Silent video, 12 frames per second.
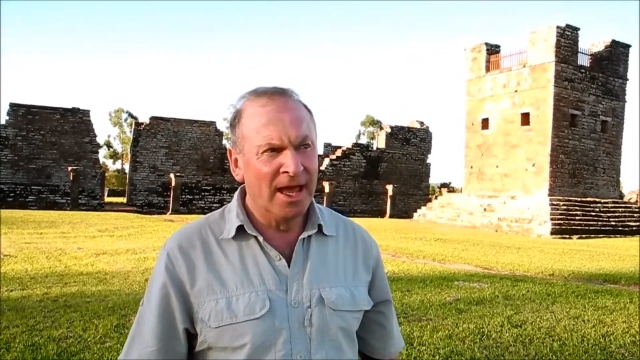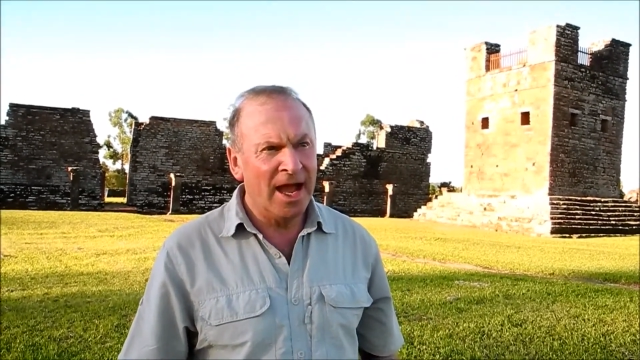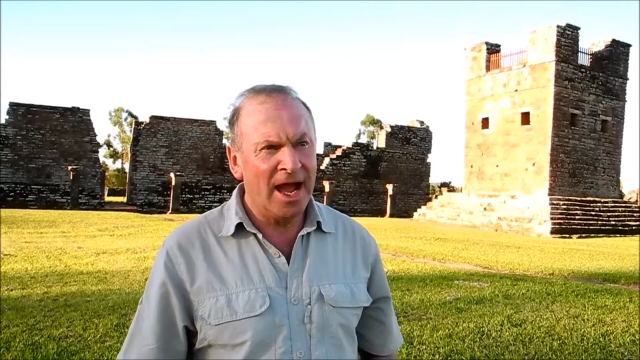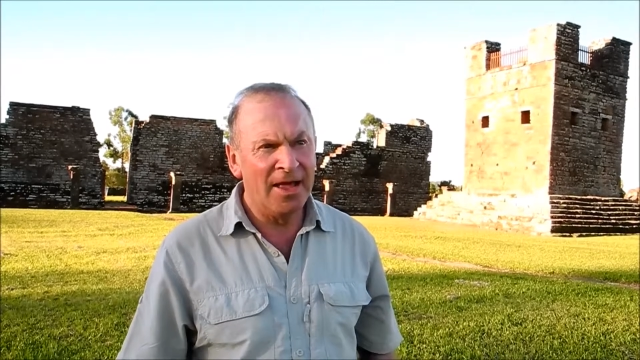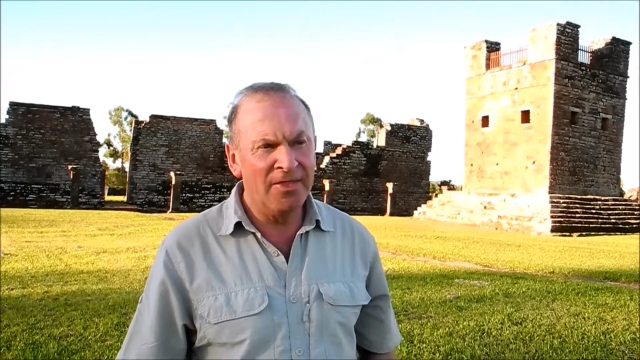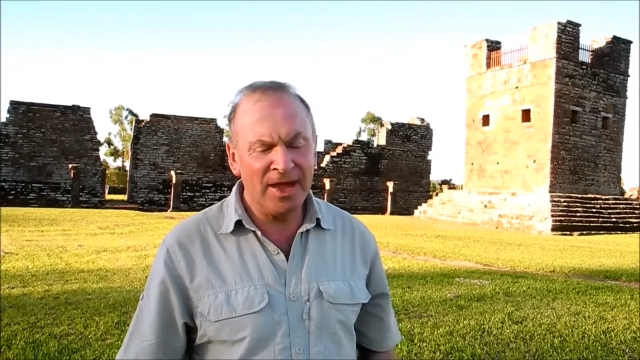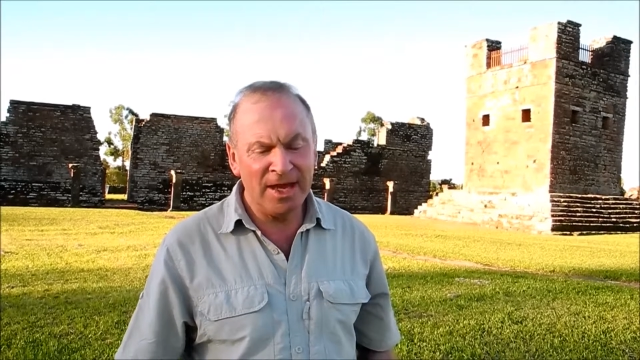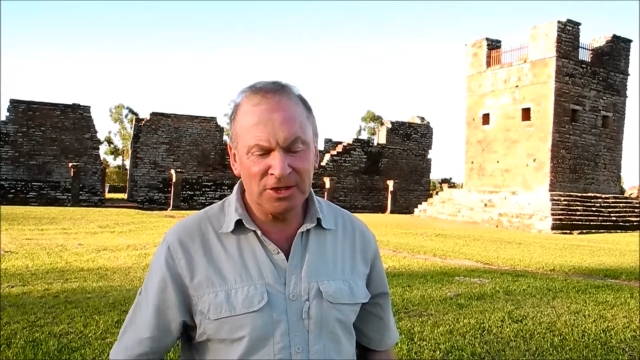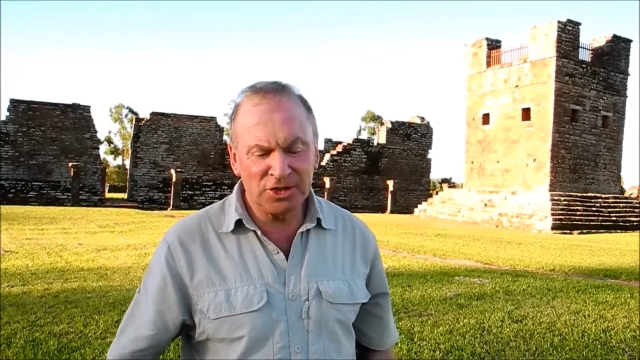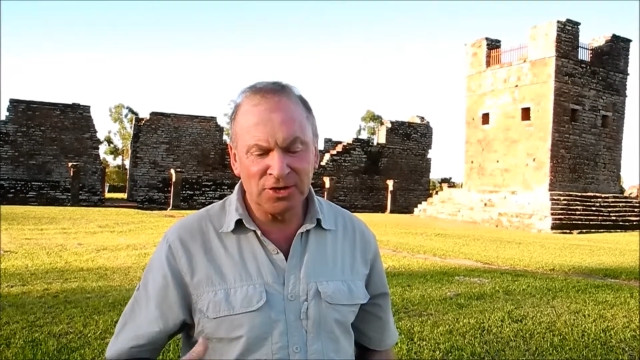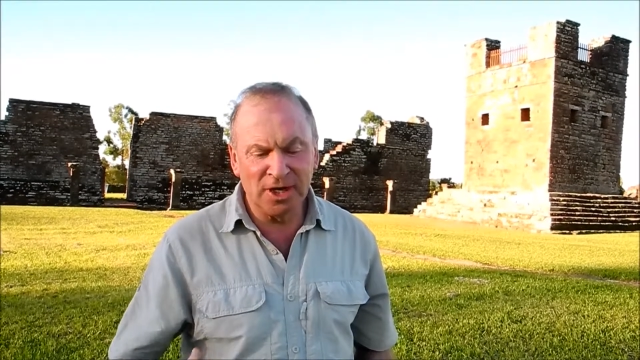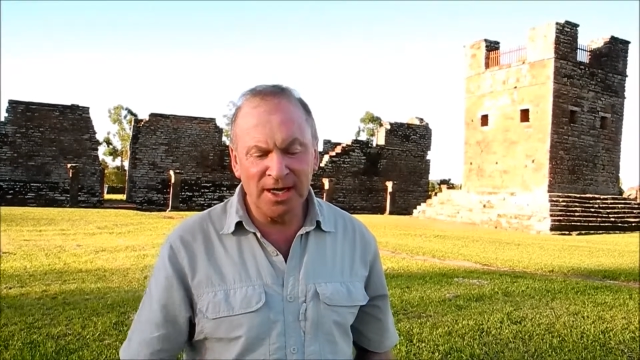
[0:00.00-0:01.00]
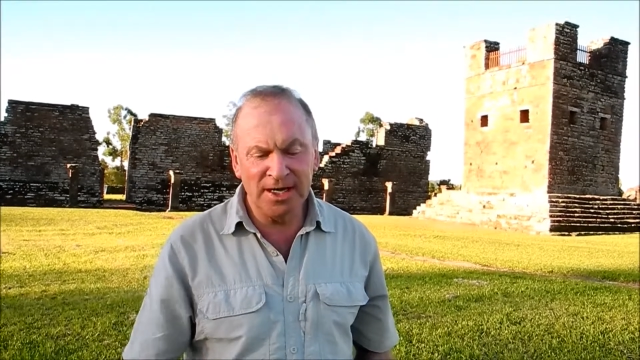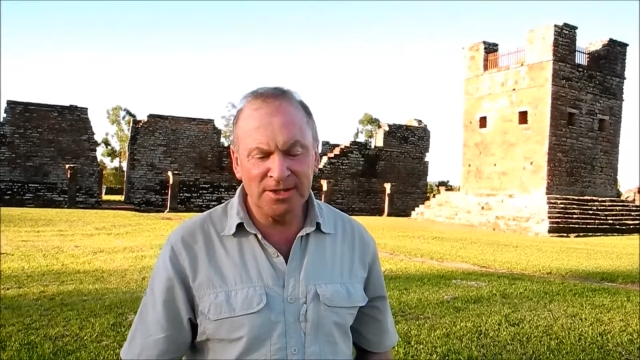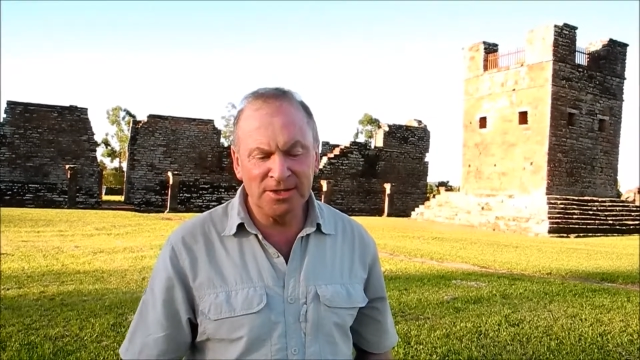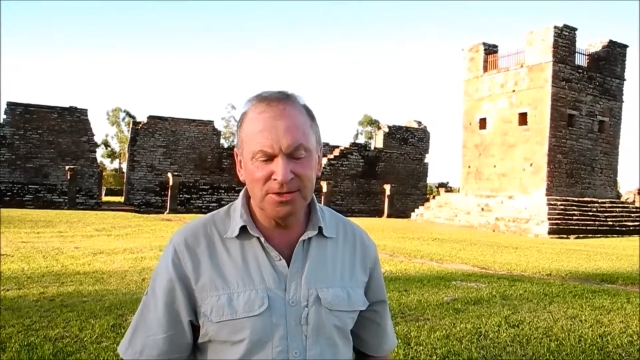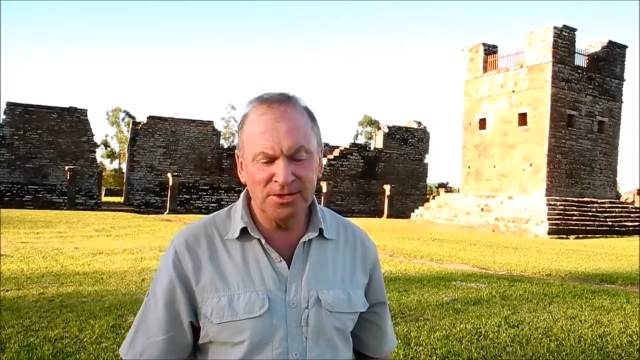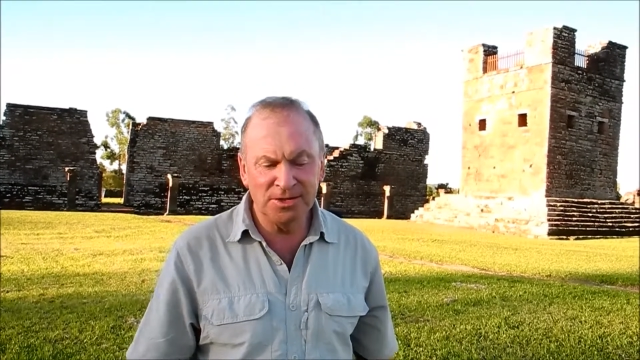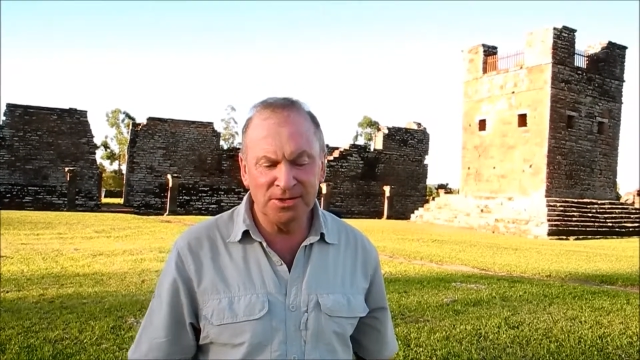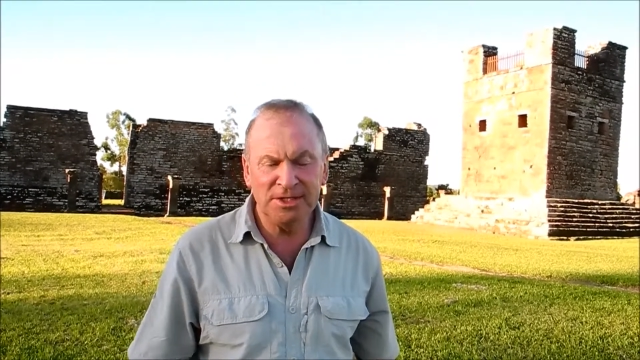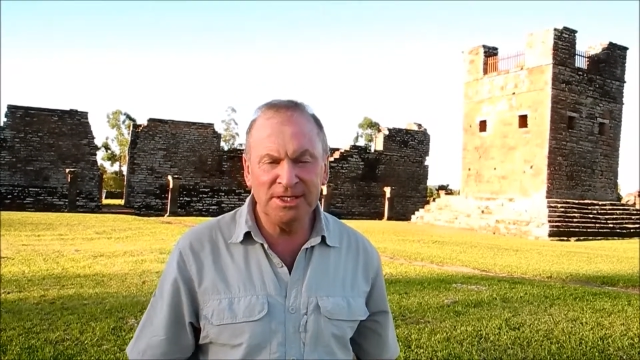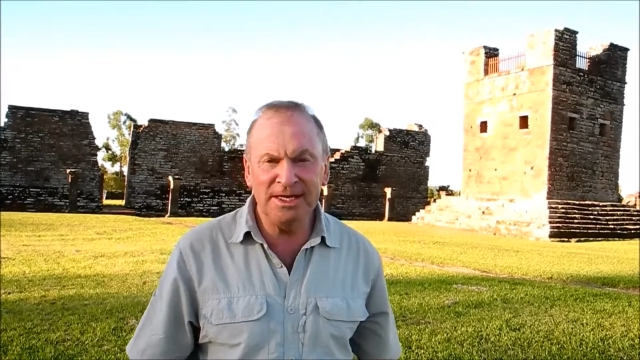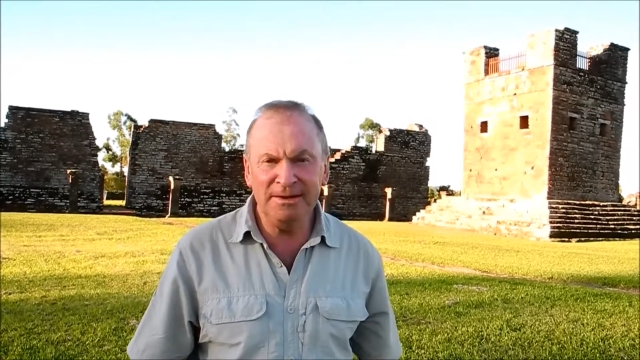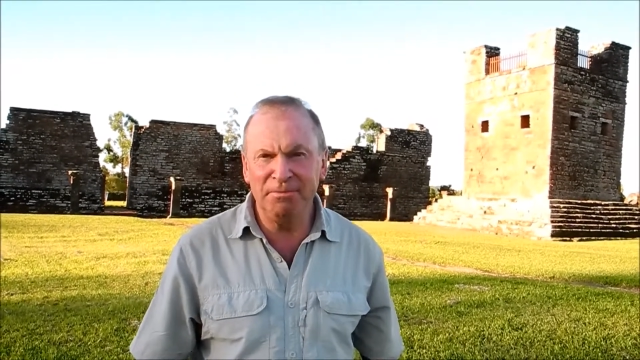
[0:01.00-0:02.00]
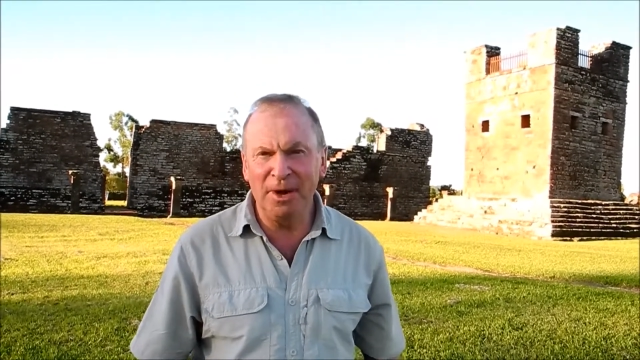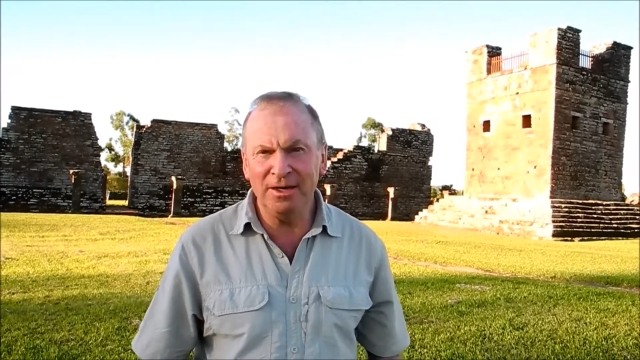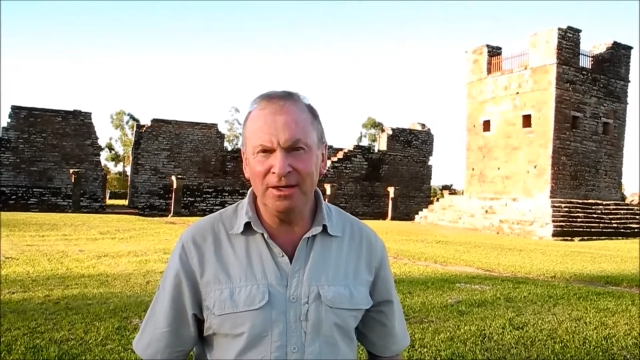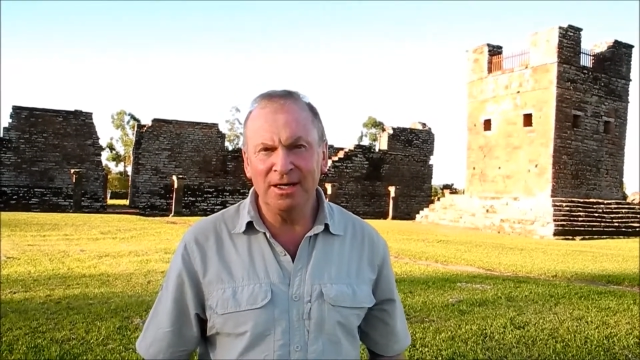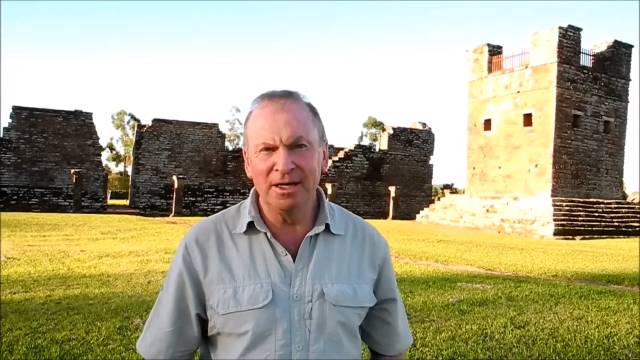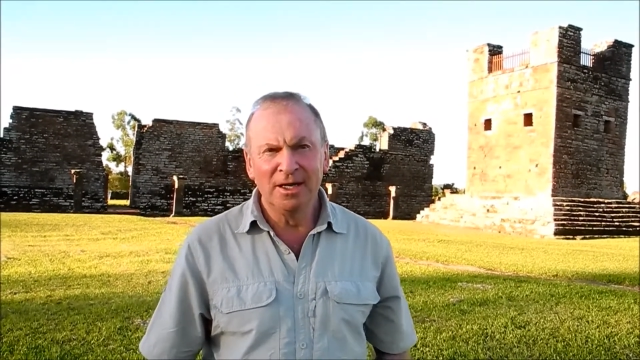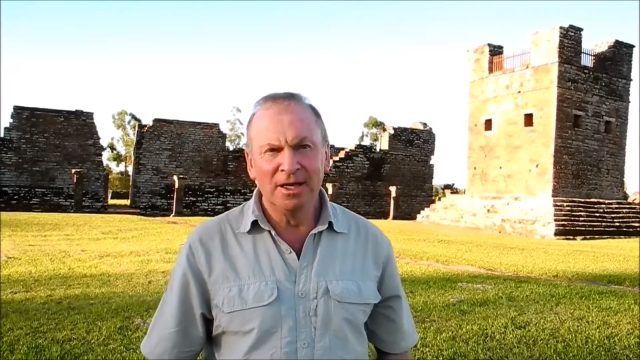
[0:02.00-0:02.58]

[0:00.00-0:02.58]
and they tried to debunk